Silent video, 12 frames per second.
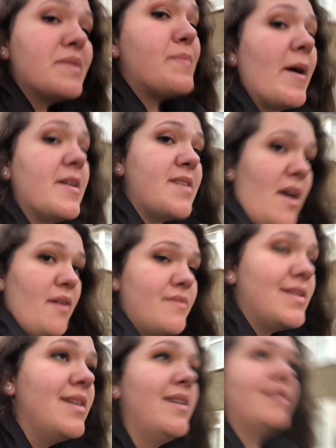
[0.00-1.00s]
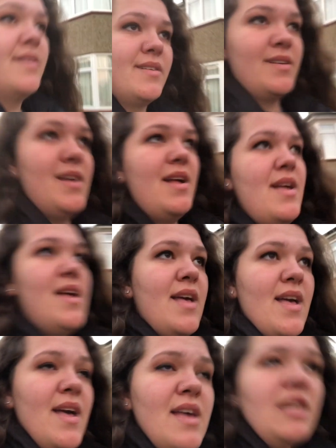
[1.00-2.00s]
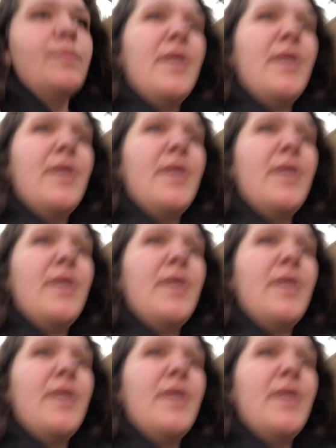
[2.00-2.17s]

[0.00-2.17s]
was by ourselves. And it